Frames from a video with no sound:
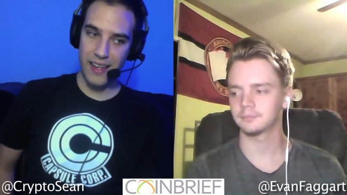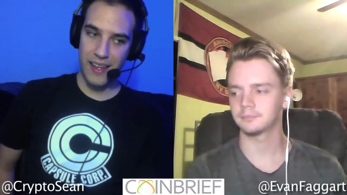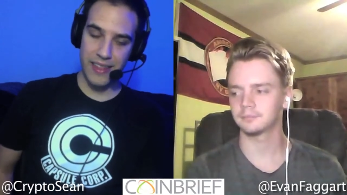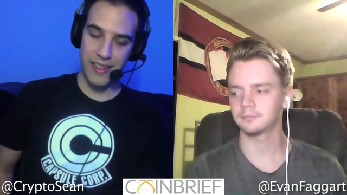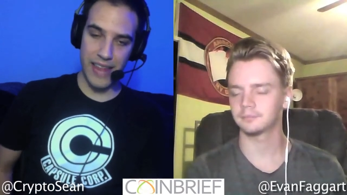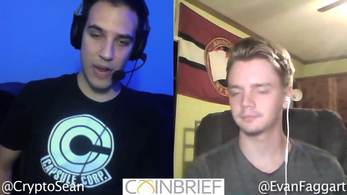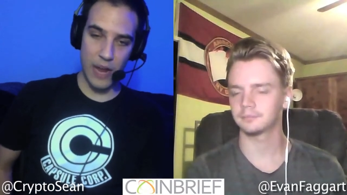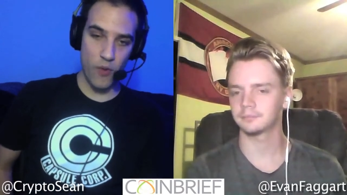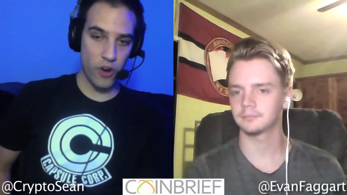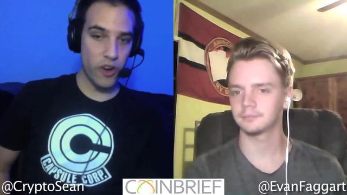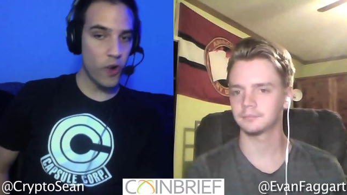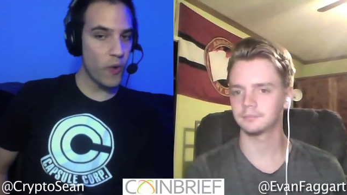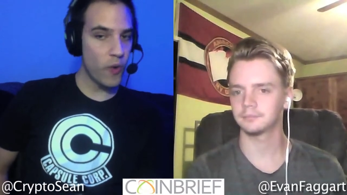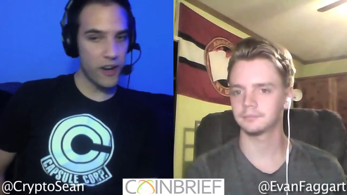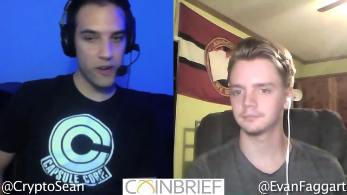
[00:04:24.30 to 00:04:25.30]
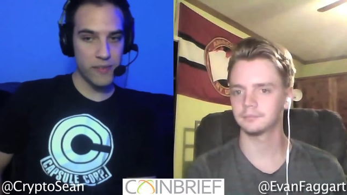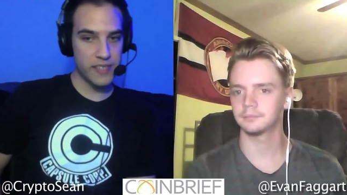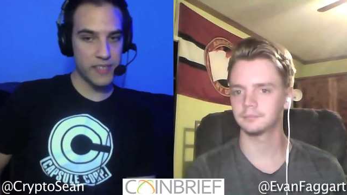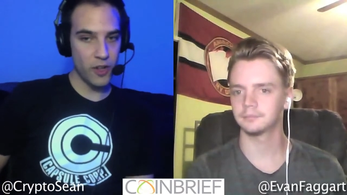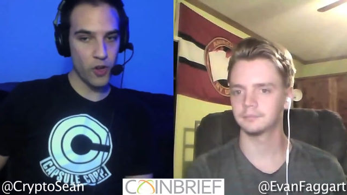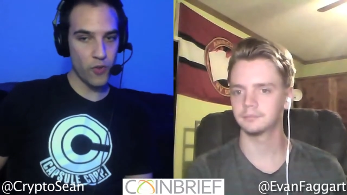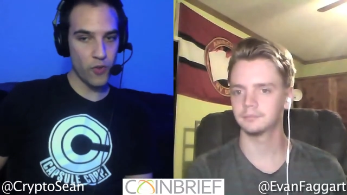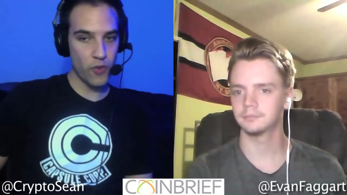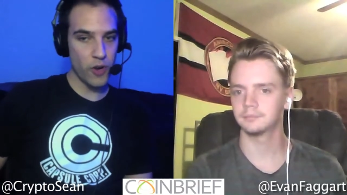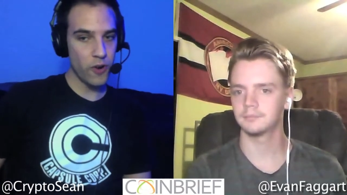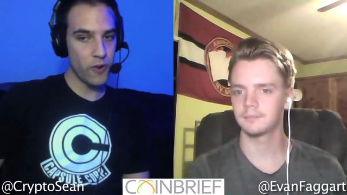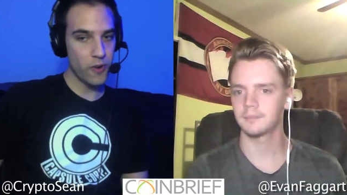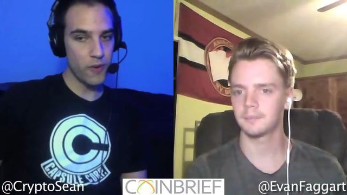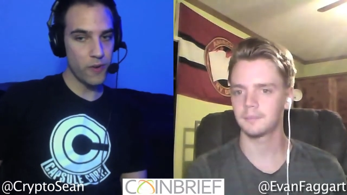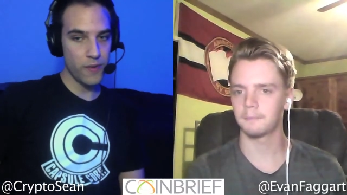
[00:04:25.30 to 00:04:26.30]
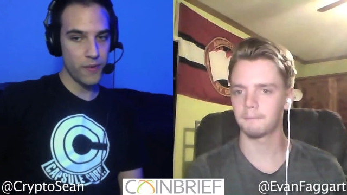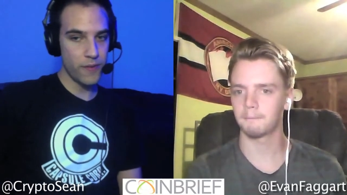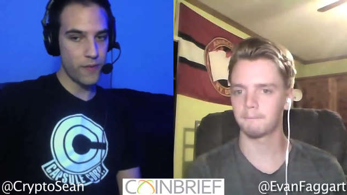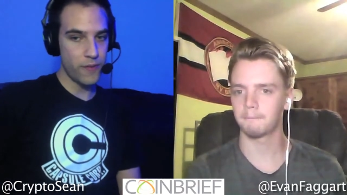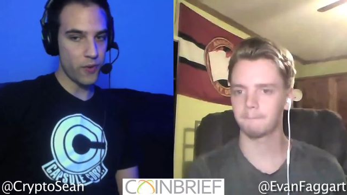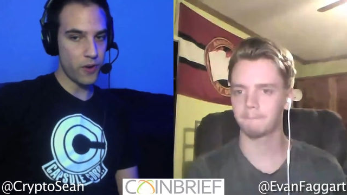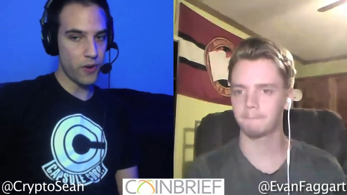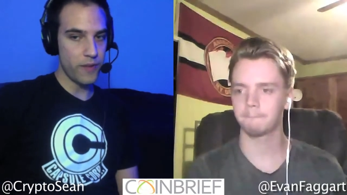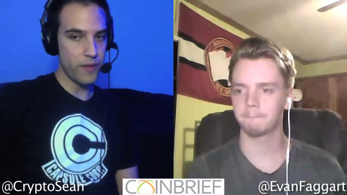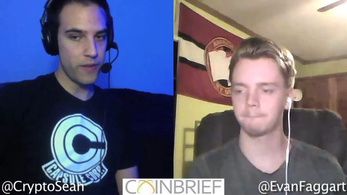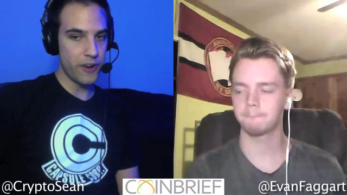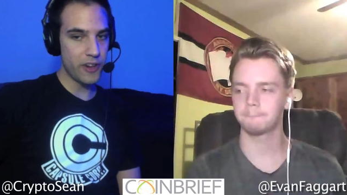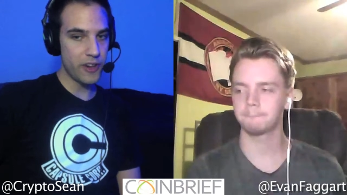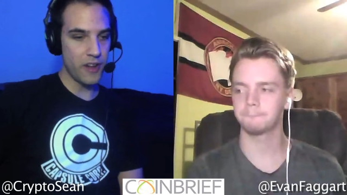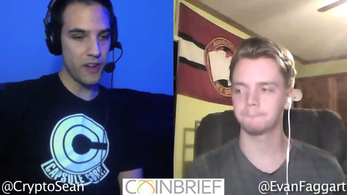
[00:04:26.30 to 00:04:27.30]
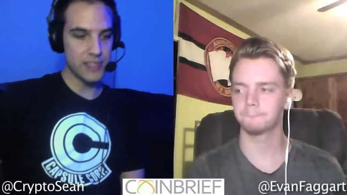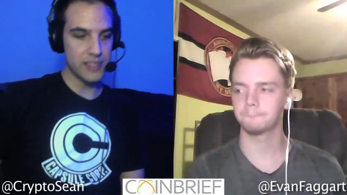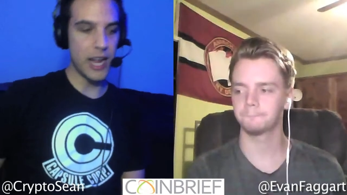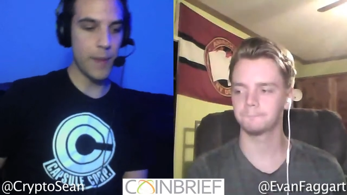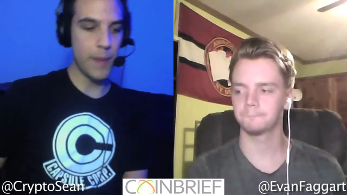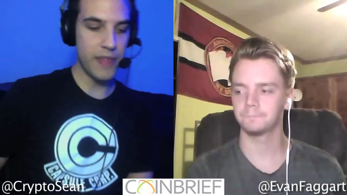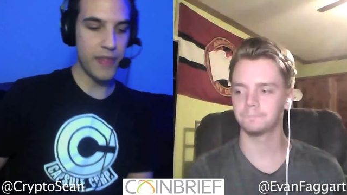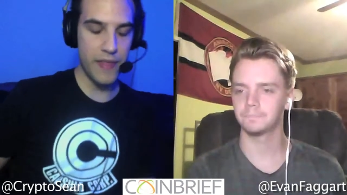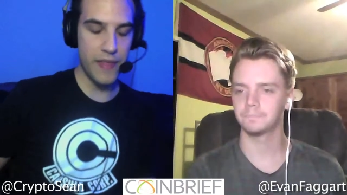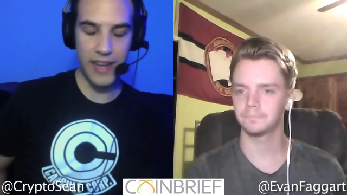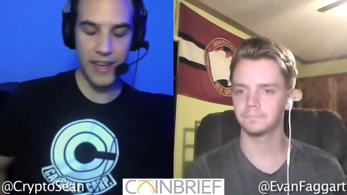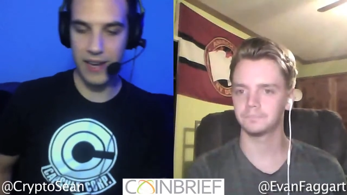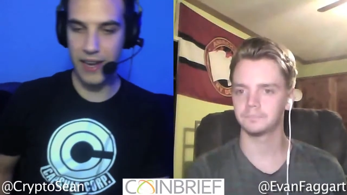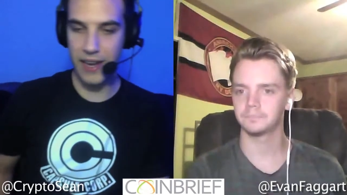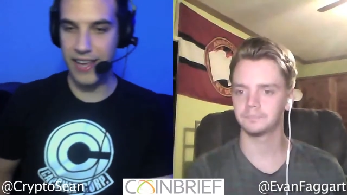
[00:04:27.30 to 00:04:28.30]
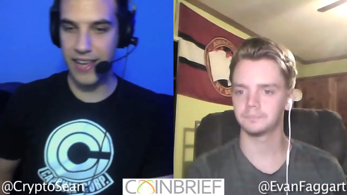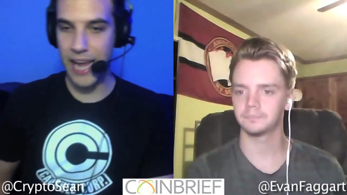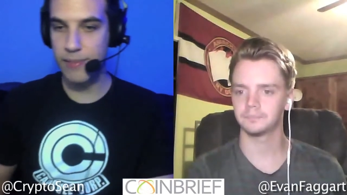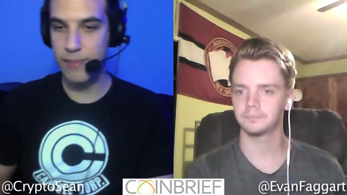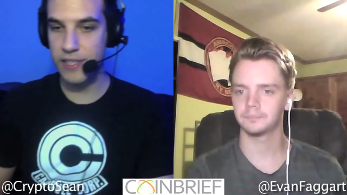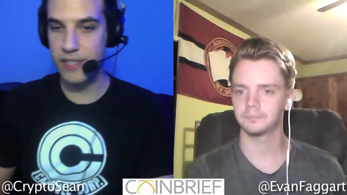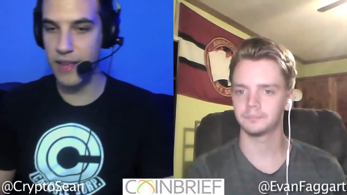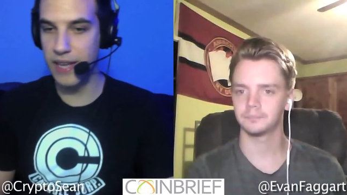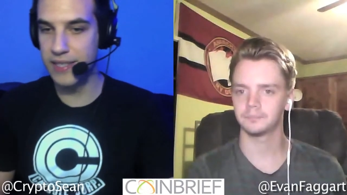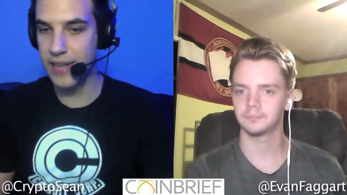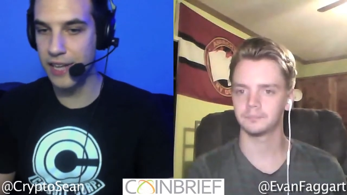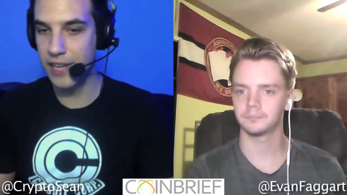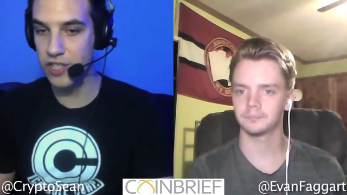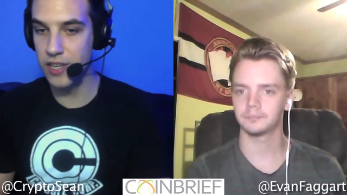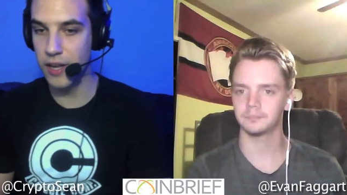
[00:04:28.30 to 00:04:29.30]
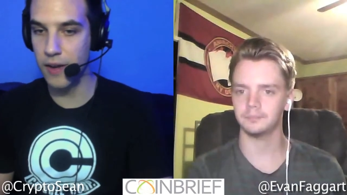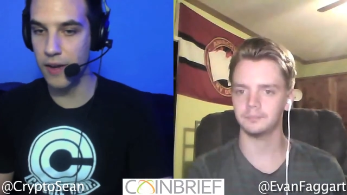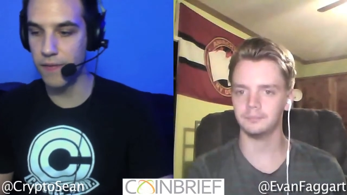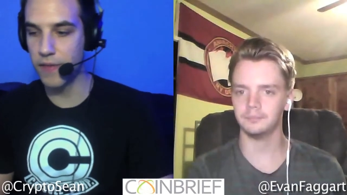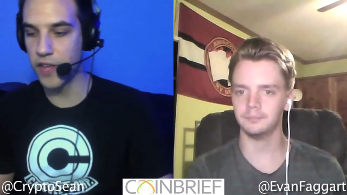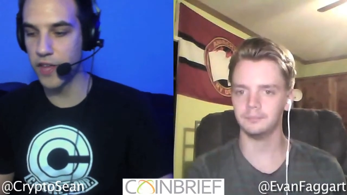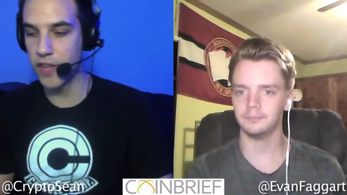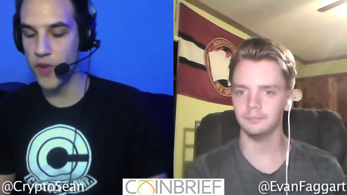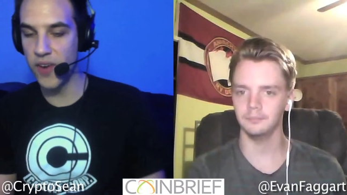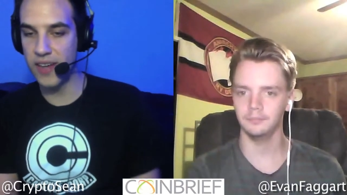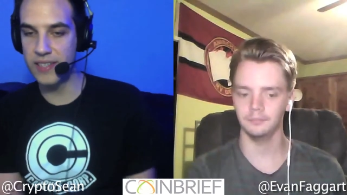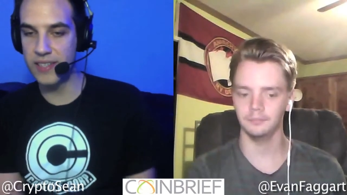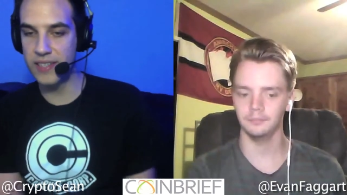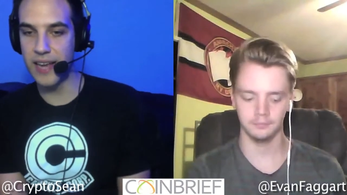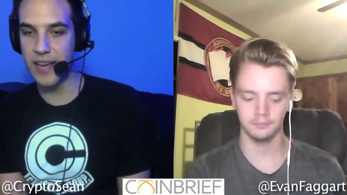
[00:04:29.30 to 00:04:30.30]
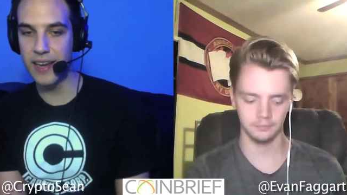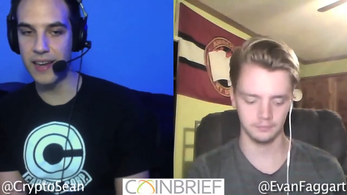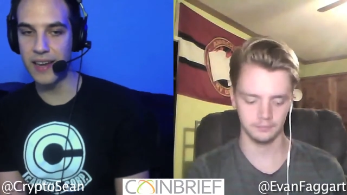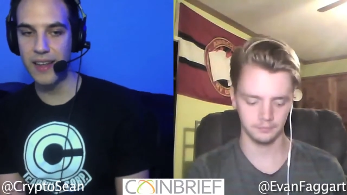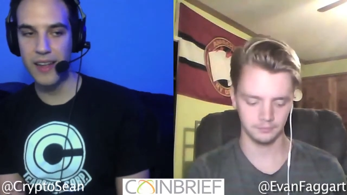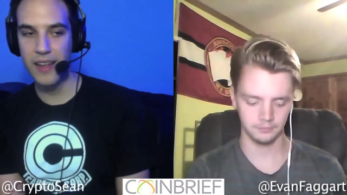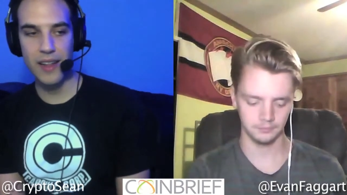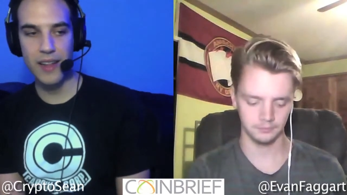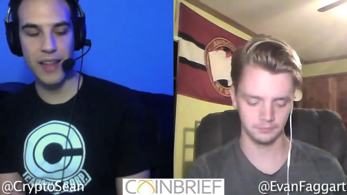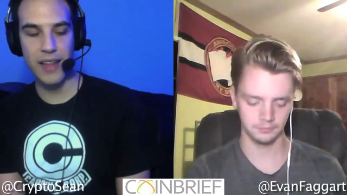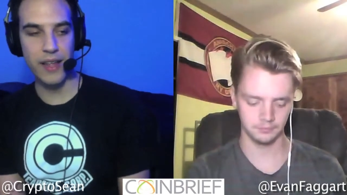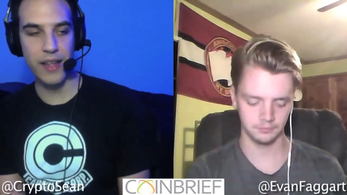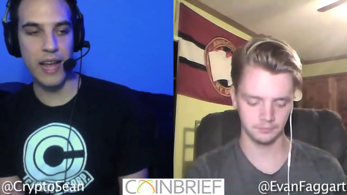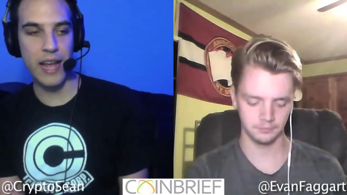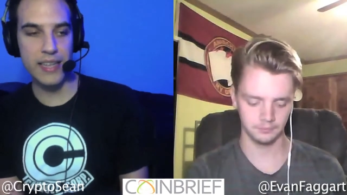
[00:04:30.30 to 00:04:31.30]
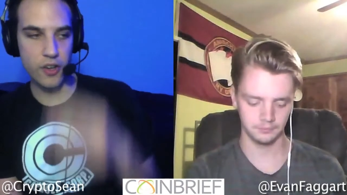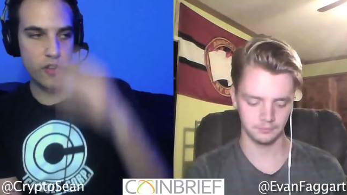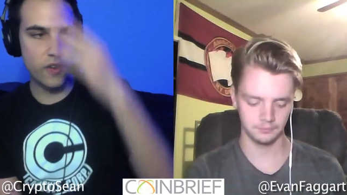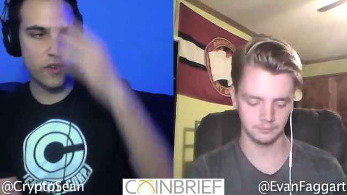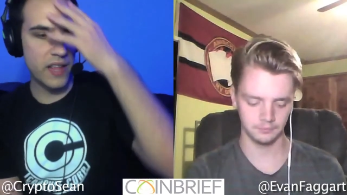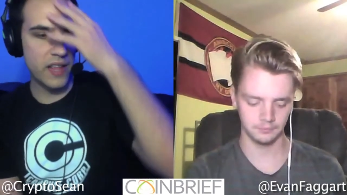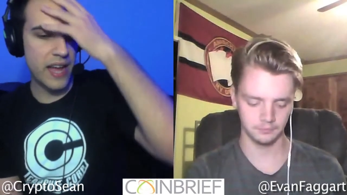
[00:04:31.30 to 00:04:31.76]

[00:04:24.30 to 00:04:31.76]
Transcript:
Speaker 1: they were aware of Silk Road for a very long time. I think it, it came to the attention of the U.S. Senate like as early